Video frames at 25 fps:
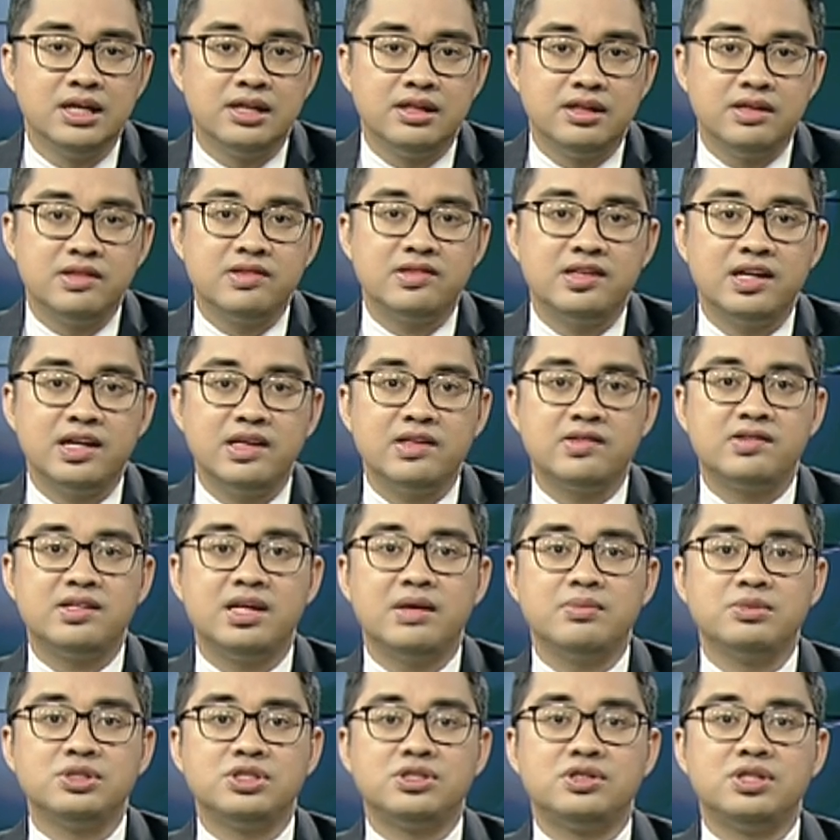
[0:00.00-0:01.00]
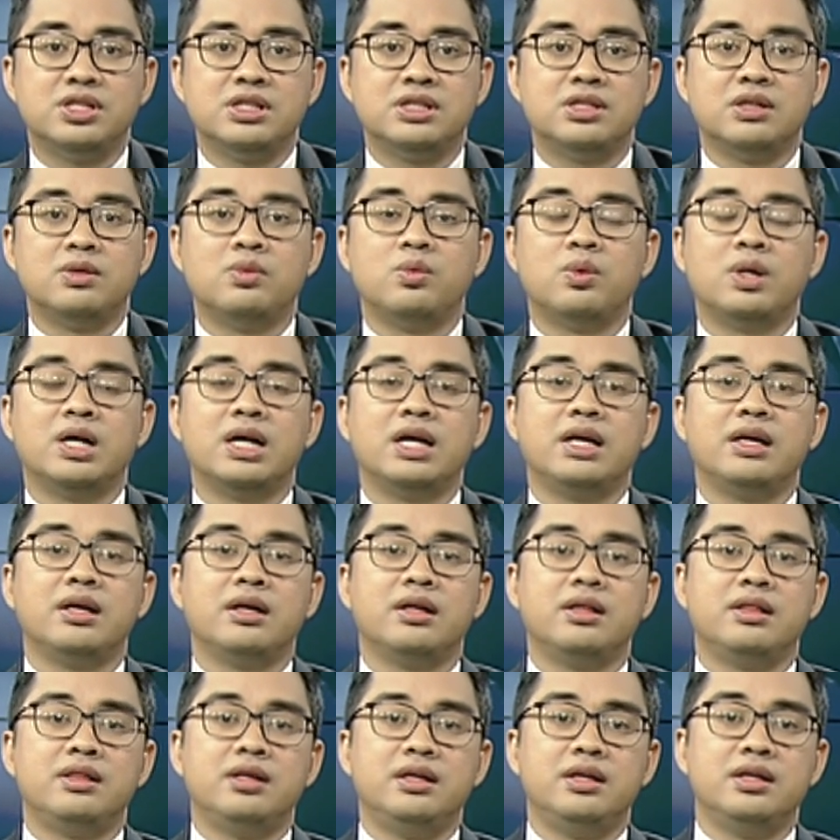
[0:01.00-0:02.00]
This has demonstrated why
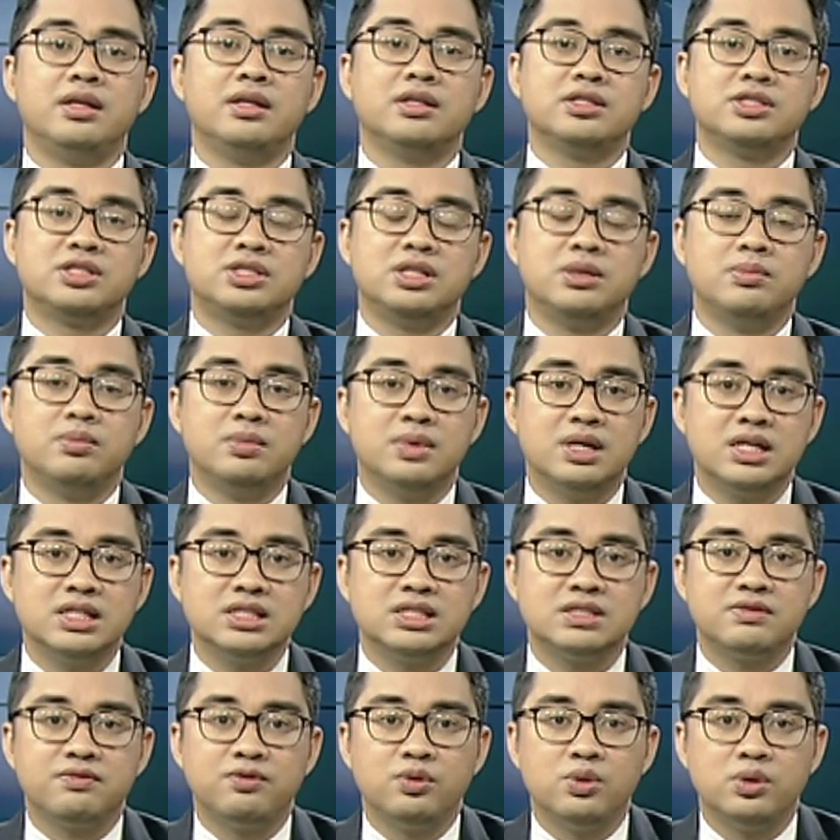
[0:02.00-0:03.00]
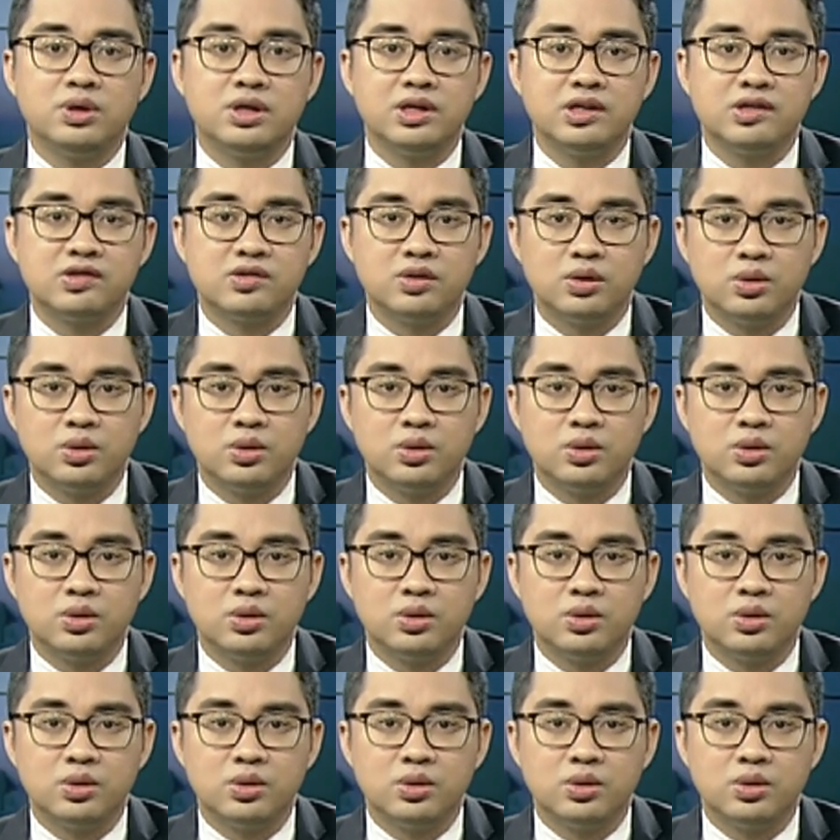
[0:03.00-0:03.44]
the industry must focus